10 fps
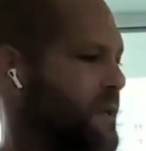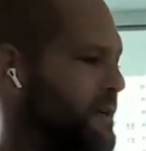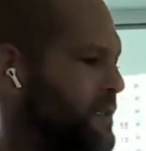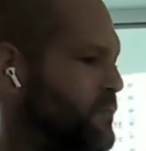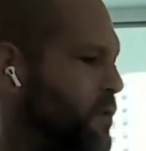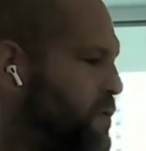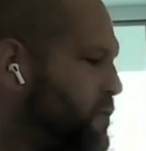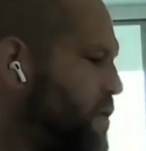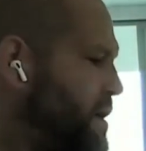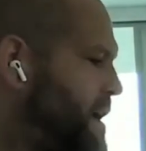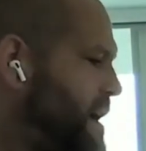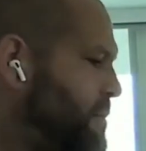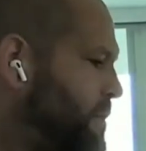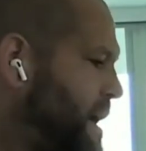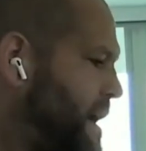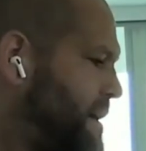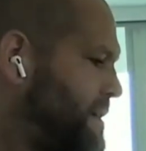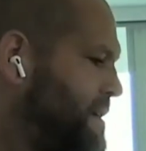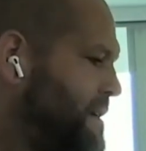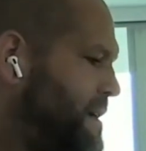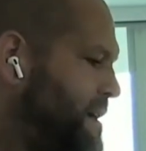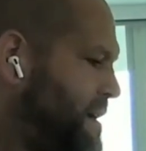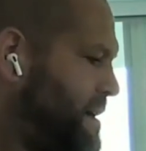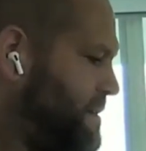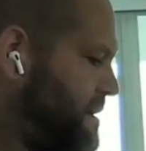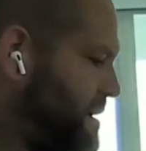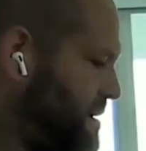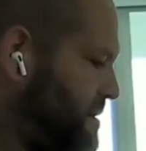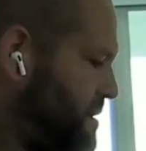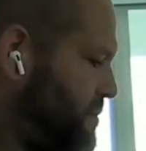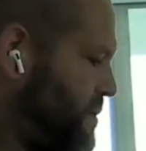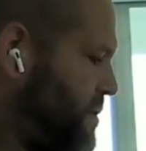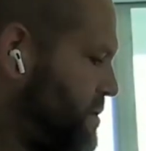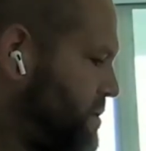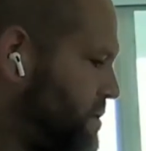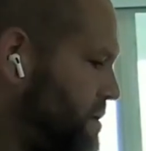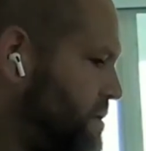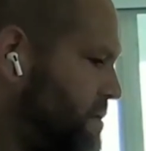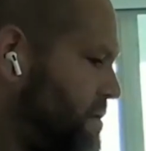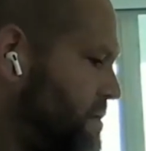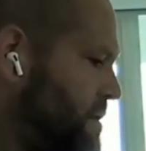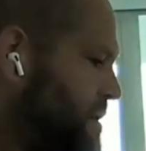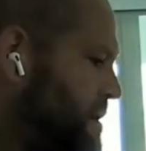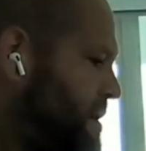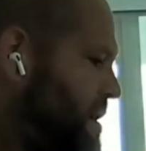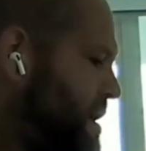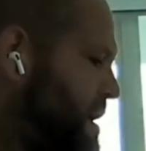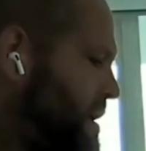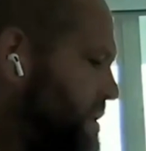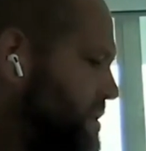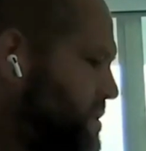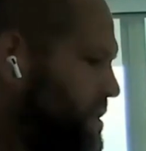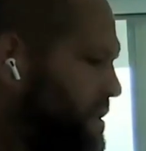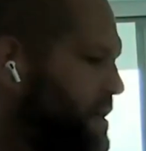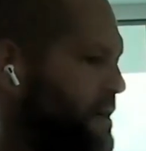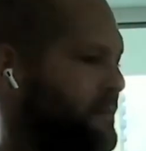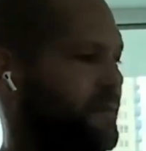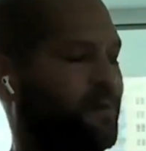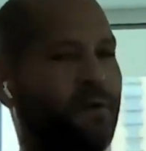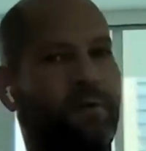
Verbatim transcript: means, both front and back. And uh, here, maybe I'll show you another. And it's just uh, so